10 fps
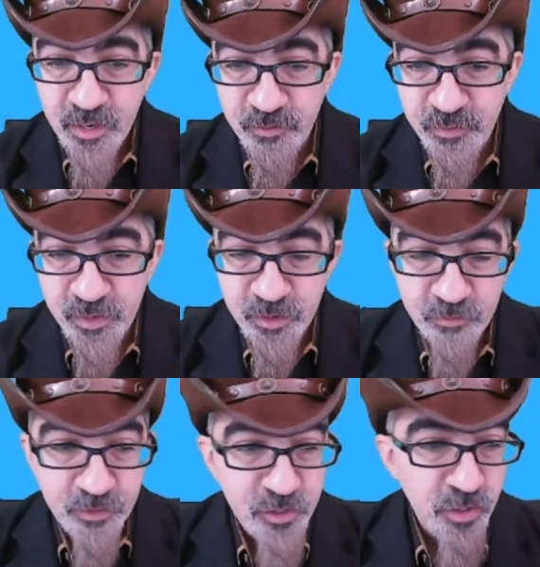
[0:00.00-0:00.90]

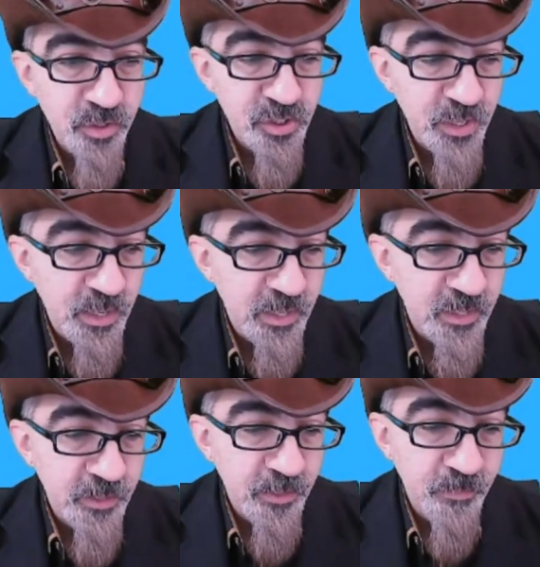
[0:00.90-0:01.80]
the church,
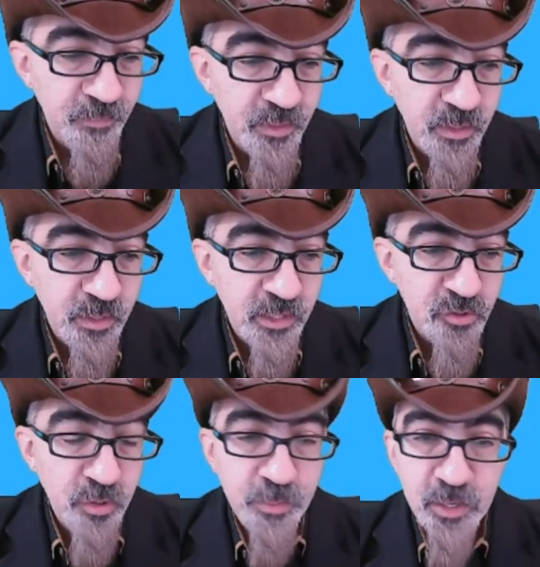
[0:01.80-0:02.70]
and
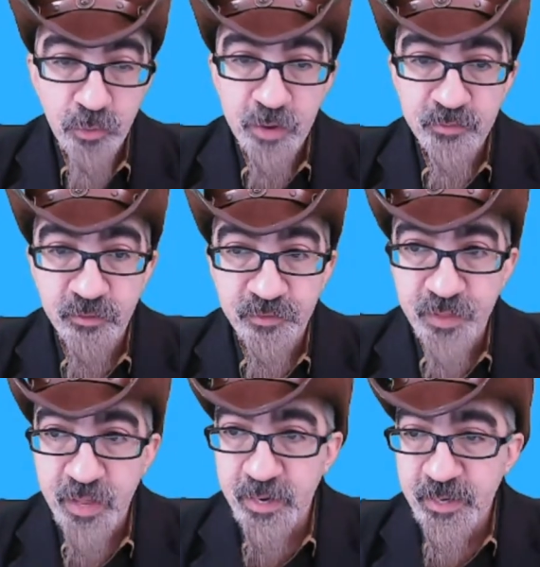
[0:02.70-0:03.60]
extremely grateful for
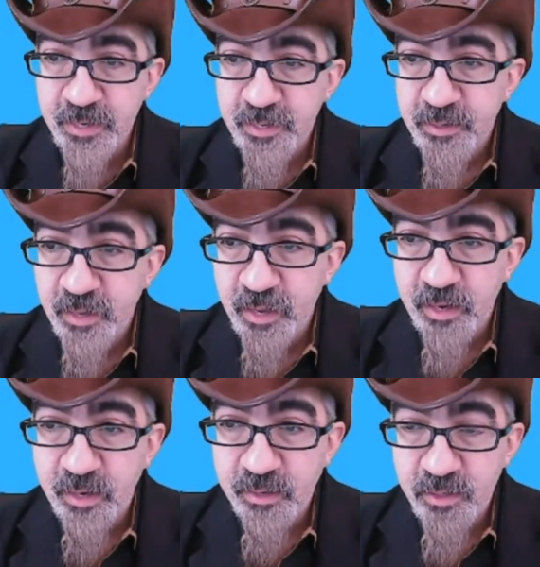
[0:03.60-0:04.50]
that,
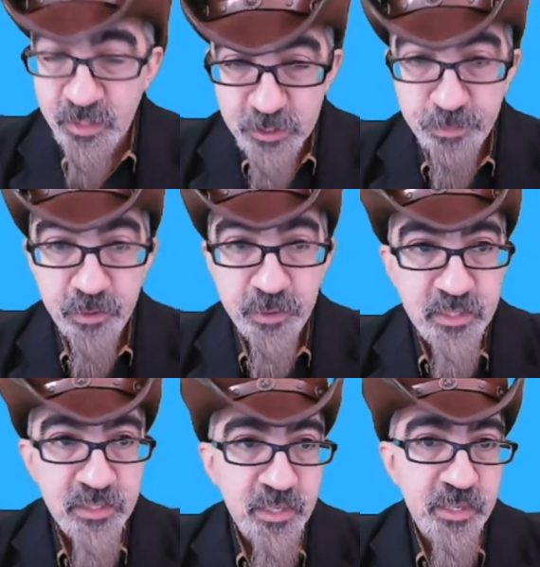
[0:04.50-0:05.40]
and to
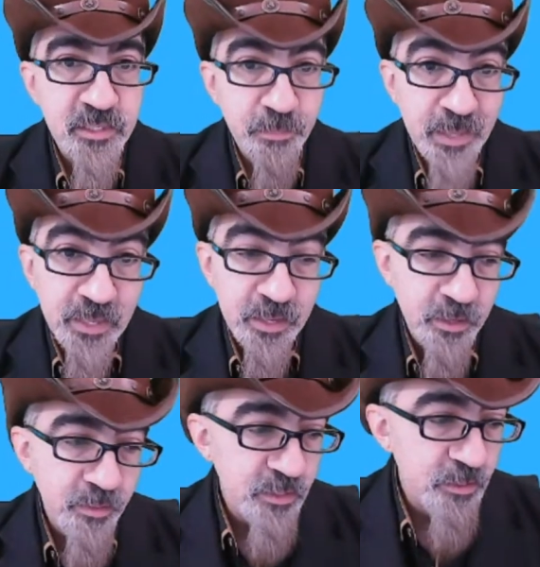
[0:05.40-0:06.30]
experience it and to be
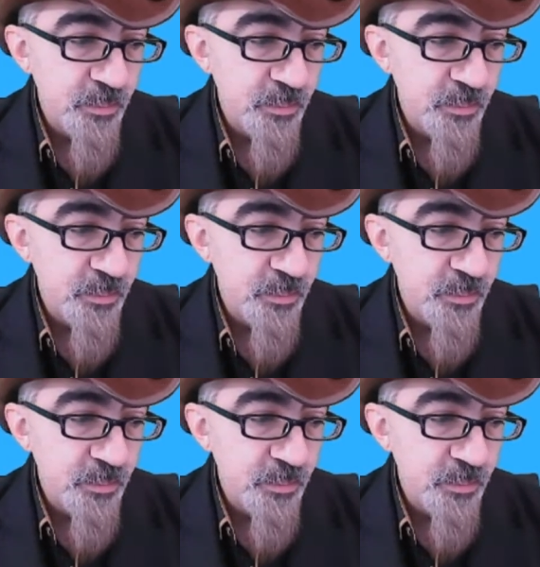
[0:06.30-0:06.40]
there and to